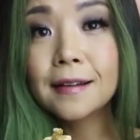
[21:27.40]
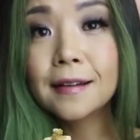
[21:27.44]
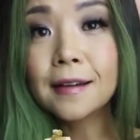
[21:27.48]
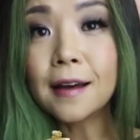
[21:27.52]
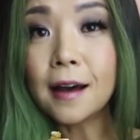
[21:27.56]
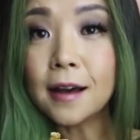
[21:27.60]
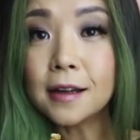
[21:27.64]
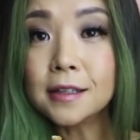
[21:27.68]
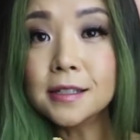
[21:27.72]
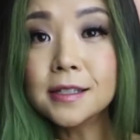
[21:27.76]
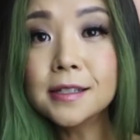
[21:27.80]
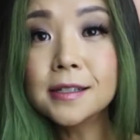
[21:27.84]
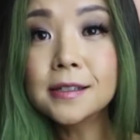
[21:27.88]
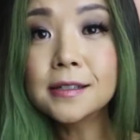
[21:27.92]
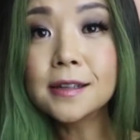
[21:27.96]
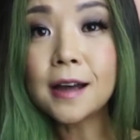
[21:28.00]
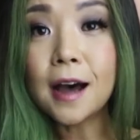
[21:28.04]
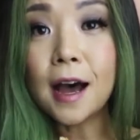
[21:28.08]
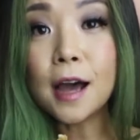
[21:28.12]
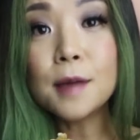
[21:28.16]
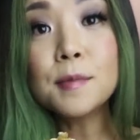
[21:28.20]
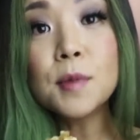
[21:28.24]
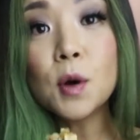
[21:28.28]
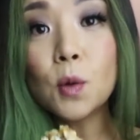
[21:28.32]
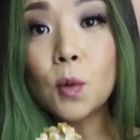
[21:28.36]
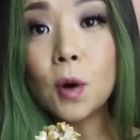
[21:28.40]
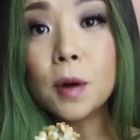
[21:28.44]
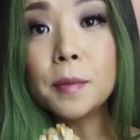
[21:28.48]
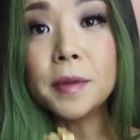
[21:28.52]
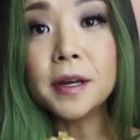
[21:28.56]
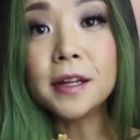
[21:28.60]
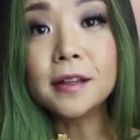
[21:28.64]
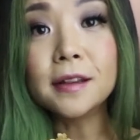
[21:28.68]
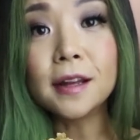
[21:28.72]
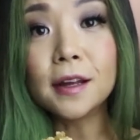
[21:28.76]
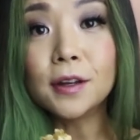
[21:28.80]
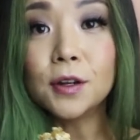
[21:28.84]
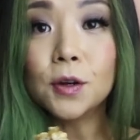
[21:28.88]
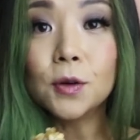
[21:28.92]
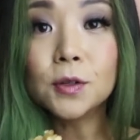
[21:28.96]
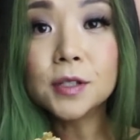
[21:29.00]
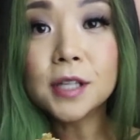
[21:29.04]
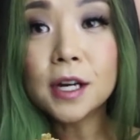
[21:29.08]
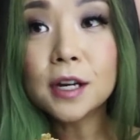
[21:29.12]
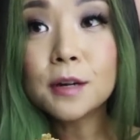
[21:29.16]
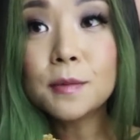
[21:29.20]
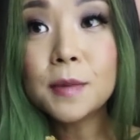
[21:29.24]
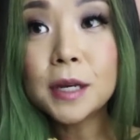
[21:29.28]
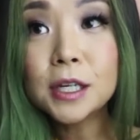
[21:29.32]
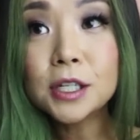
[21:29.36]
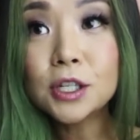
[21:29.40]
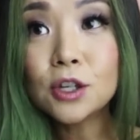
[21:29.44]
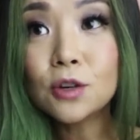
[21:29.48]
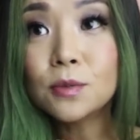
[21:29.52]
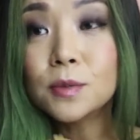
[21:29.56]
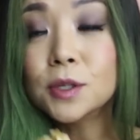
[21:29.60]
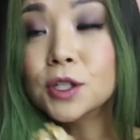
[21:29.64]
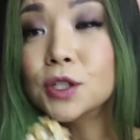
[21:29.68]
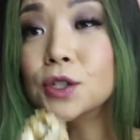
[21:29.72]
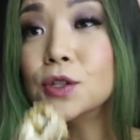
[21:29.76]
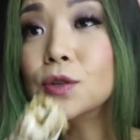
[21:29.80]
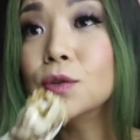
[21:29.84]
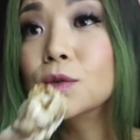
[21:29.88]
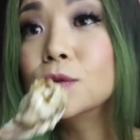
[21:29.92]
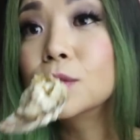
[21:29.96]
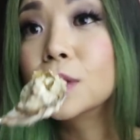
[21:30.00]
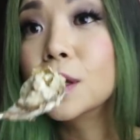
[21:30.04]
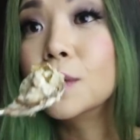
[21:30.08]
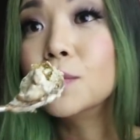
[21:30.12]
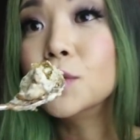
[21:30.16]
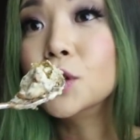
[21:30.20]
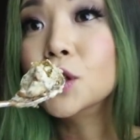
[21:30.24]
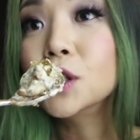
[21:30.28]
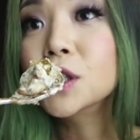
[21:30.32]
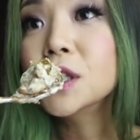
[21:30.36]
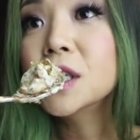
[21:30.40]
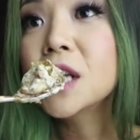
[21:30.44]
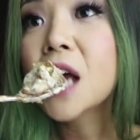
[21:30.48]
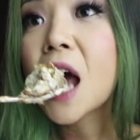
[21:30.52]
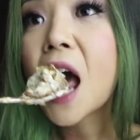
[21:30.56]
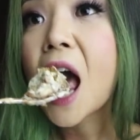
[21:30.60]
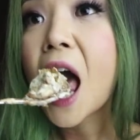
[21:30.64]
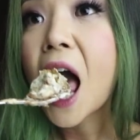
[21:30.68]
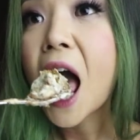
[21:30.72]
Guys, I'm a woman that knows how to make tiramisu. Let me just.